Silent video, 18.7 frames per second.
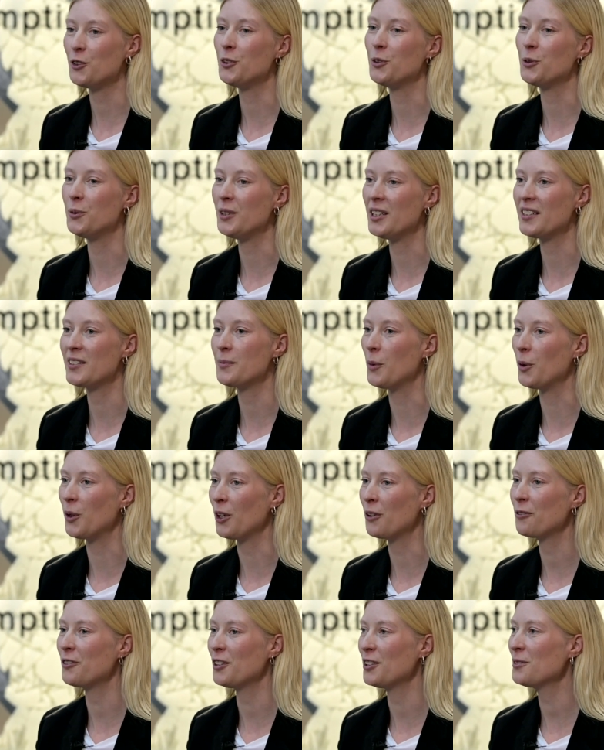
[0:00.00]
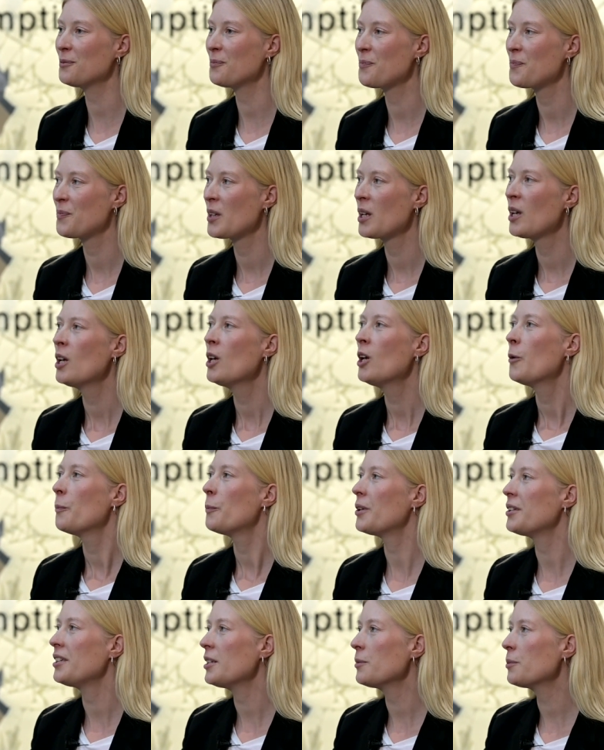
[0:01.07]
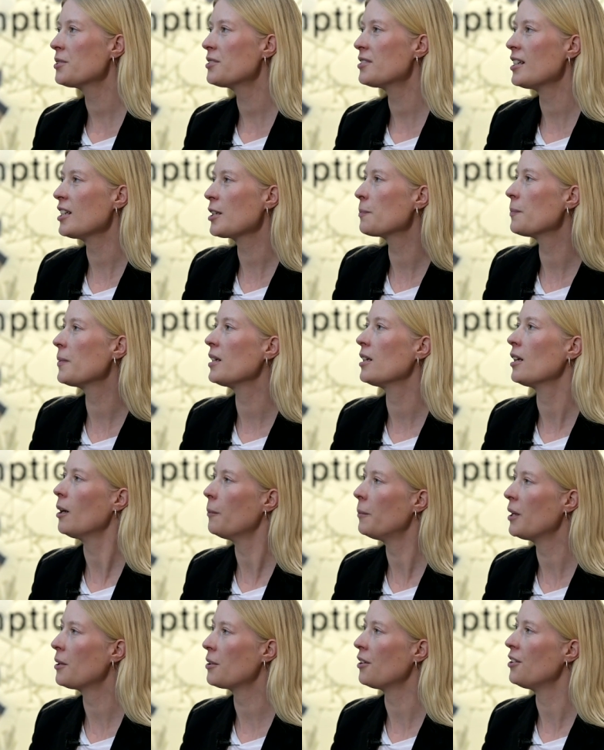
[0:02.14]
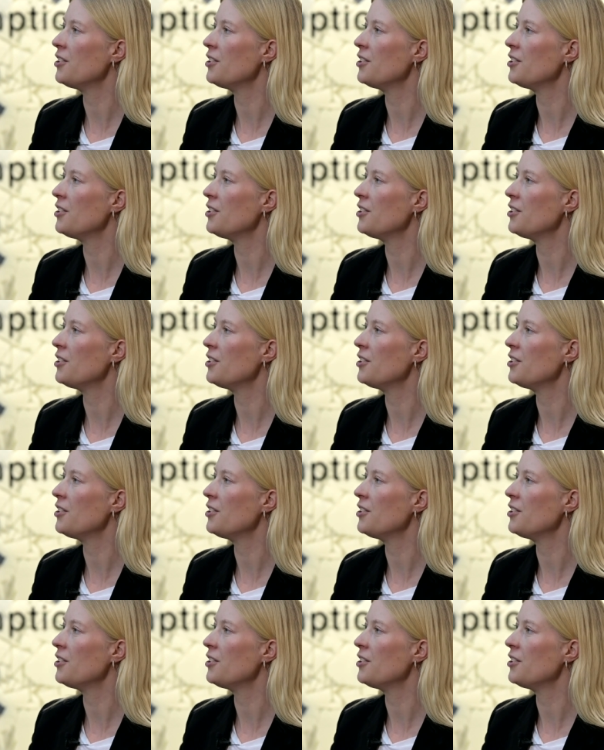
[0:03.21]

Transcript: to do this more often but it would take me about